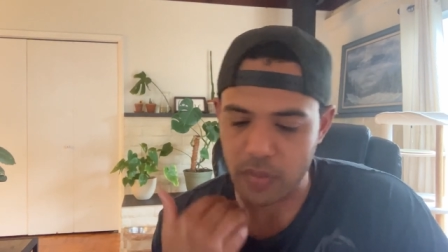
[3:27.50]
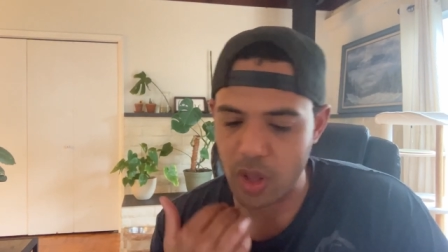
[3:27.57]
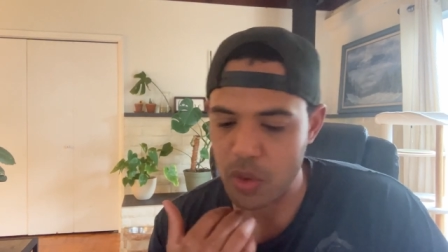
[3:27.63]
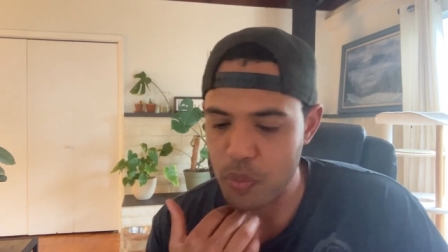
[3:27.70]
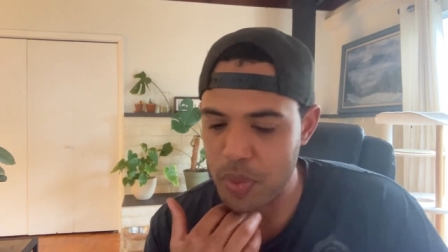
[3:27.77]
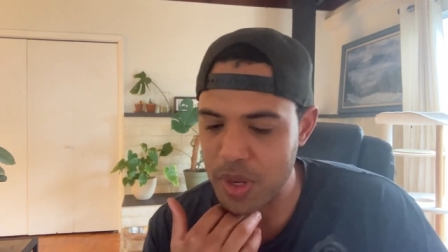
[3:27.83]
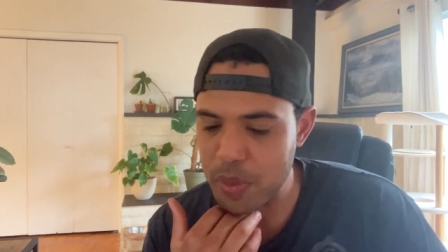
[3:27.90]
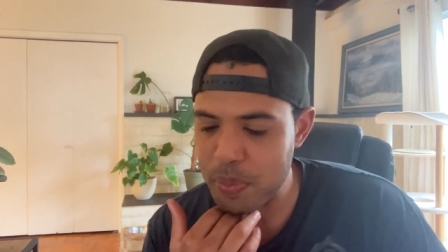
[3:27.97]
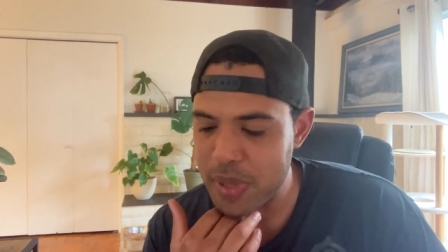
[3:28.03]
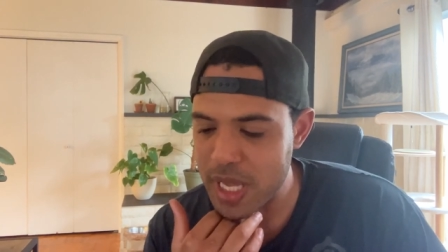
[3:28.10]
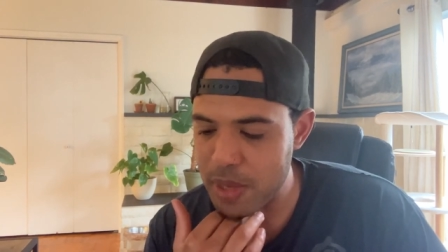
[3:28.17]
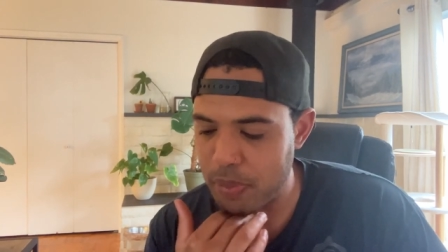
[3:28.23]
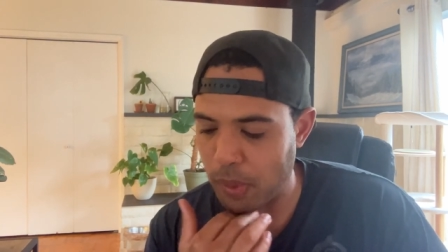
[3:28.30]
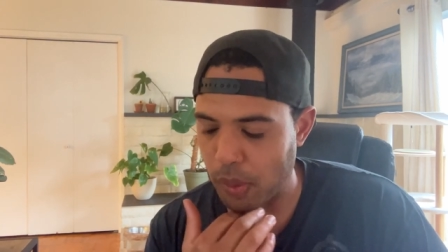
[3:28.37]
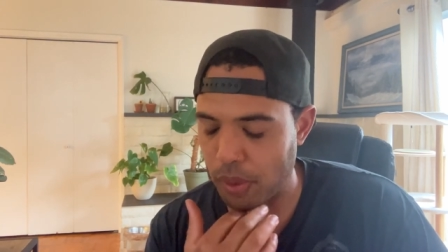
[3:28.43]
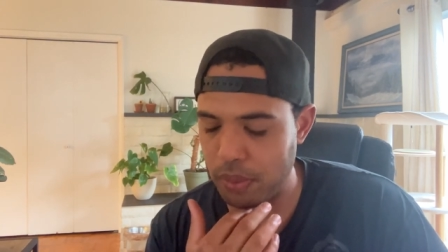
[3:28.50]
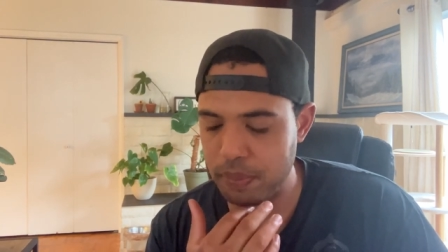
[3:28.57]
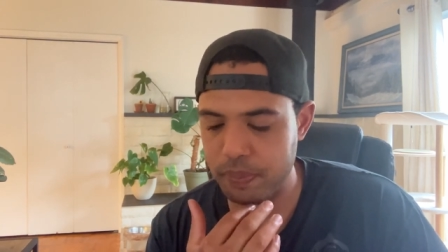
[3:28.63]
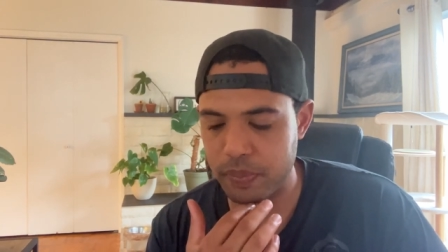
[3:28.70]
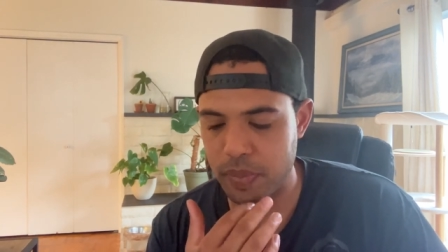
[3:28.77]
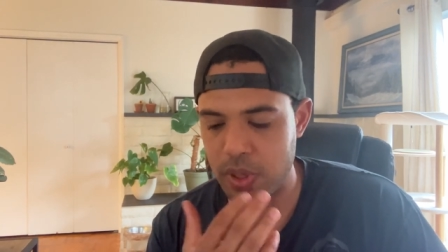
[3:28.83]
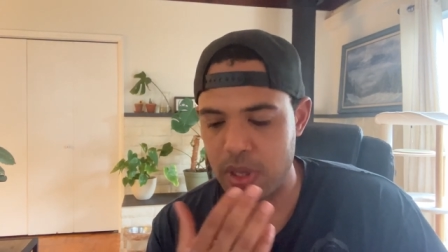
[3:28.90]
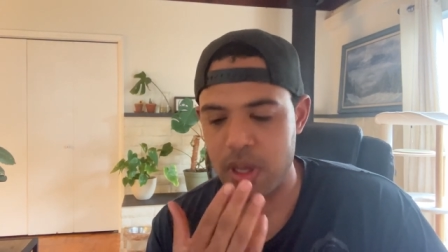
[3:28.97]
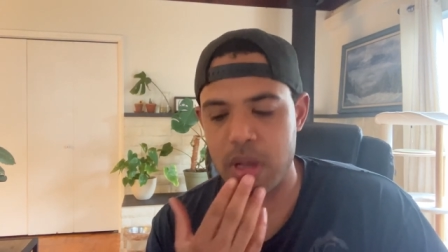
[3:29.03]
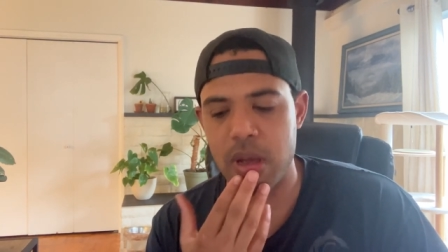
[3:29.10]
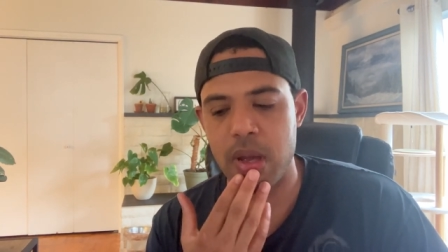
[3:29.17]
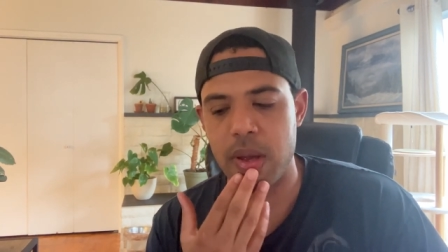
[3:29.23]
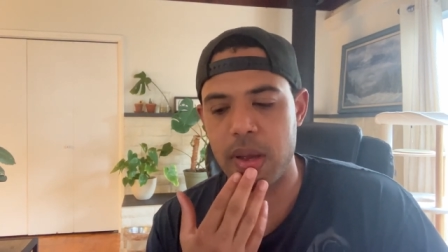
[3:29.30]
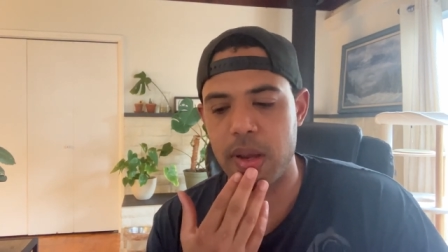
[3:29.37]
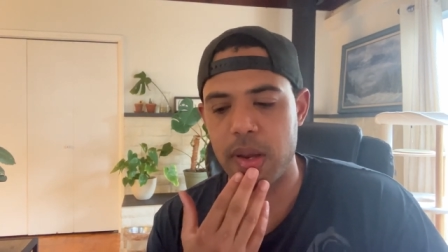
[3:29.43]
when people,
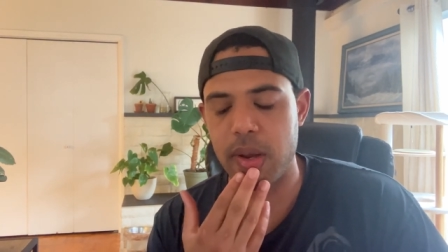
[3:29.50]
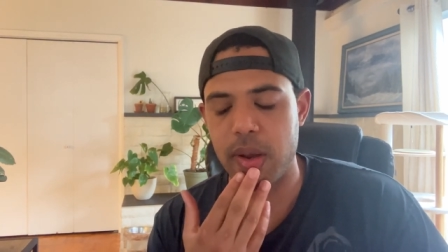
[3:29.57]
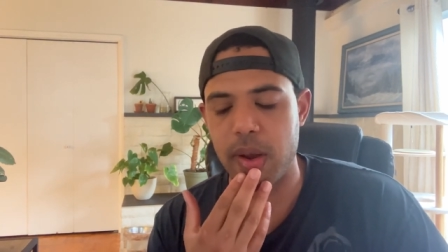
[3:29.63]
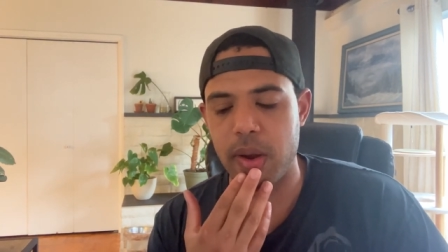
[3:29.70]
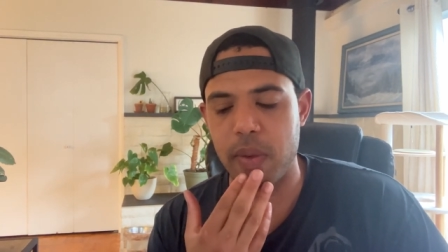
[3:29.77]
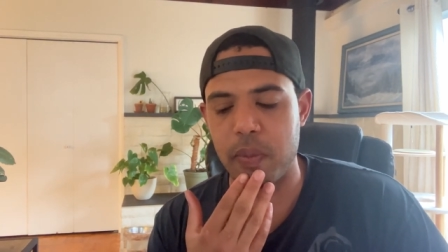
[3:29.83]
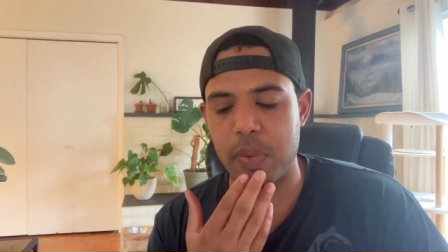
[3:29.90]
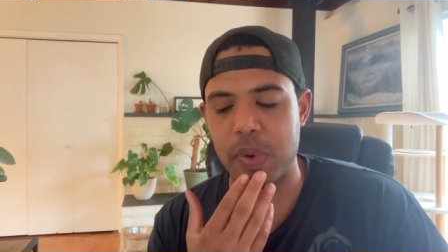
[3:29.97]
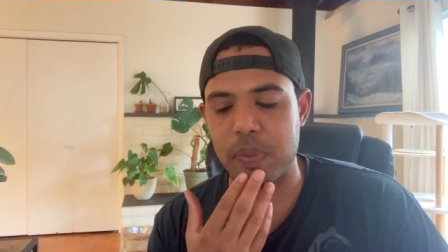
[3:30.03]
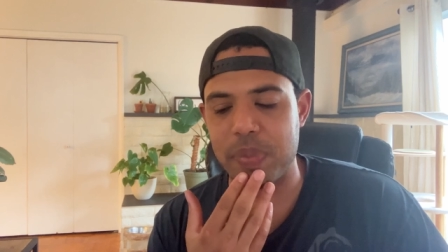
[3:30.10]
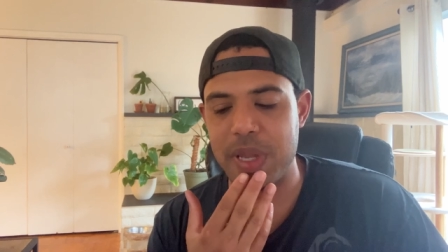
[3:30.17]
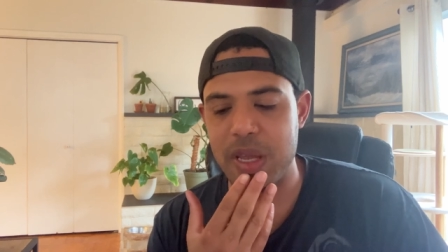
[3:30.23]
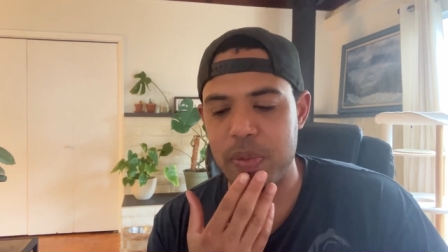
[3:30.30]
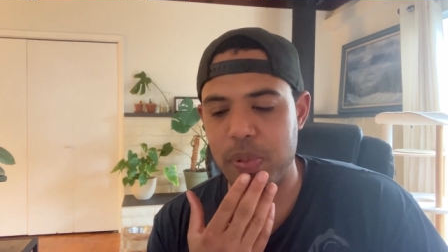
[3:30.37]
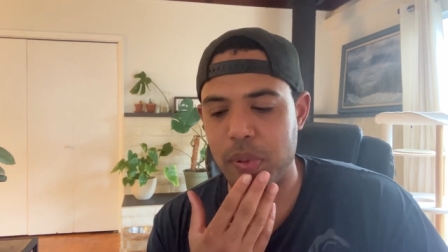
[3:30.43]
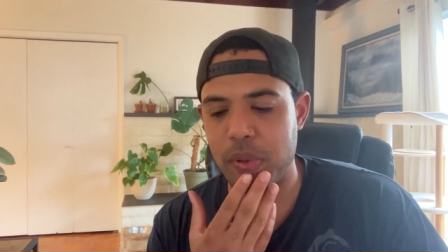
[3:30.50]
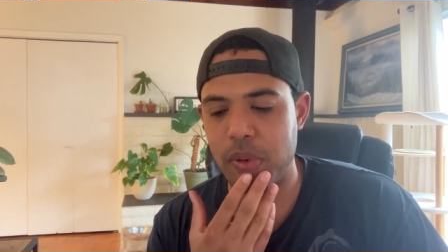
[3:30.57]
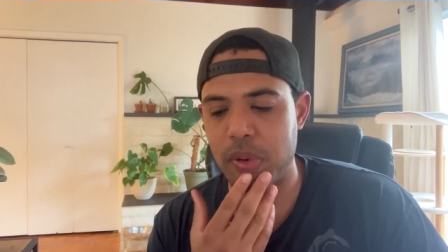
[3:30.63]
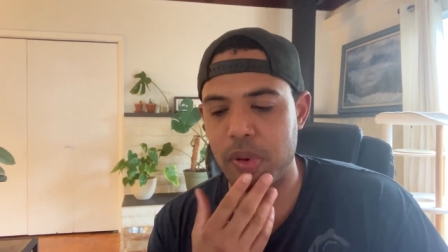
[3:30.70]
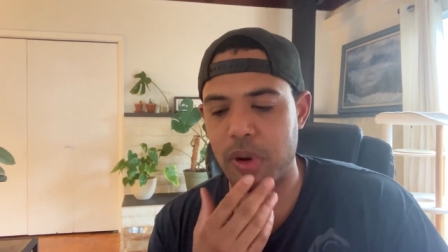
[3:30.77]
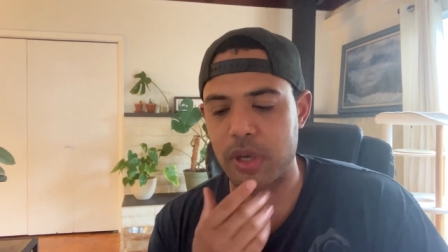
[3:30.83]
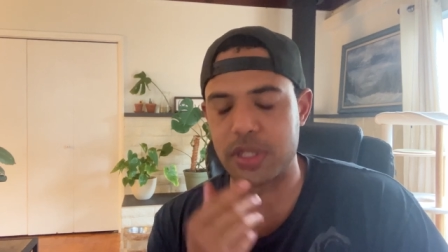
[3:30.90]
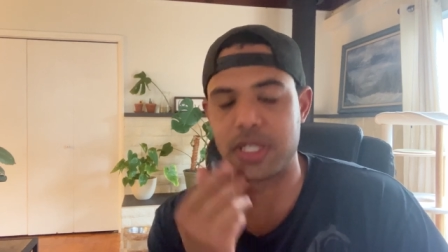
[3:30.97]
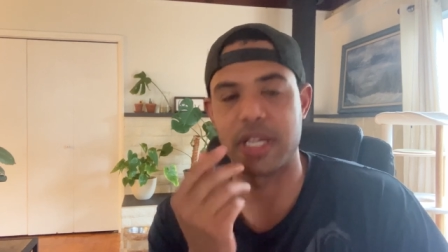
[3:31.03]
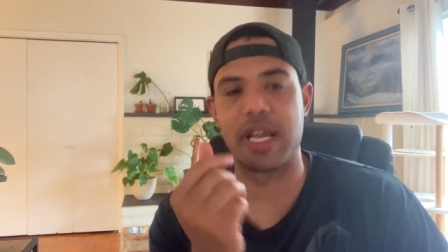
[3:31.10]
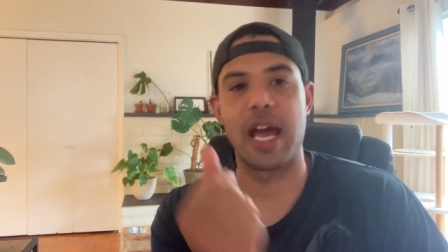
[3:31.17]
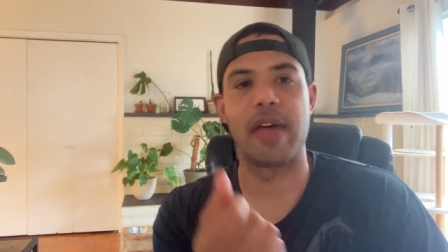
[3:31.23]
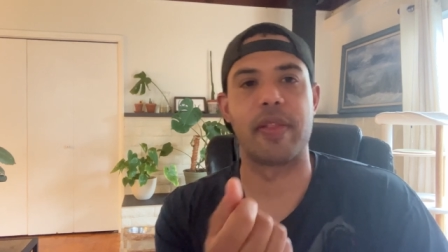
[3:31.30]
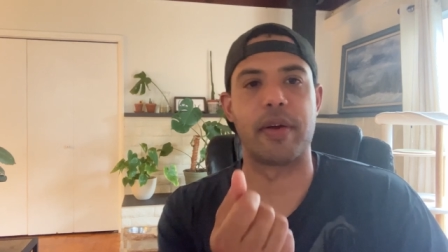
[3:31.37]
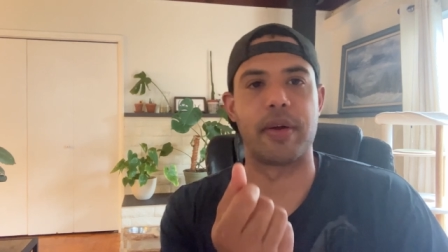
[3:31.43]
when people are
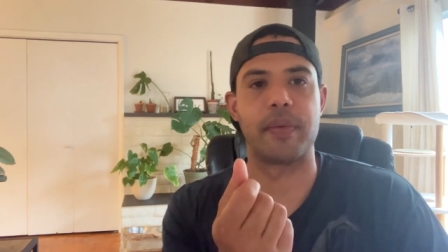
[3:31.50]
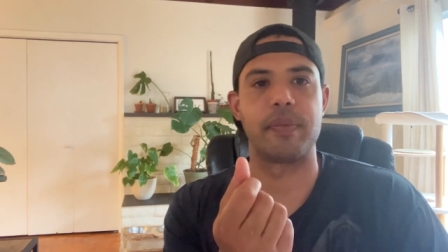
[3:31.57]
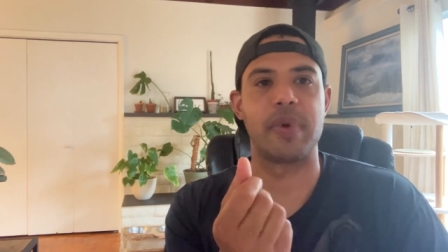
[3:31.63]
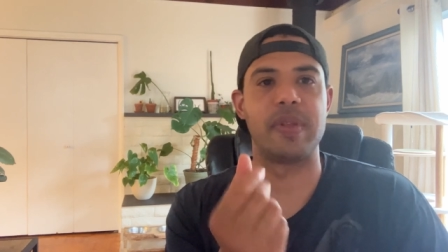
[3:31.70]
together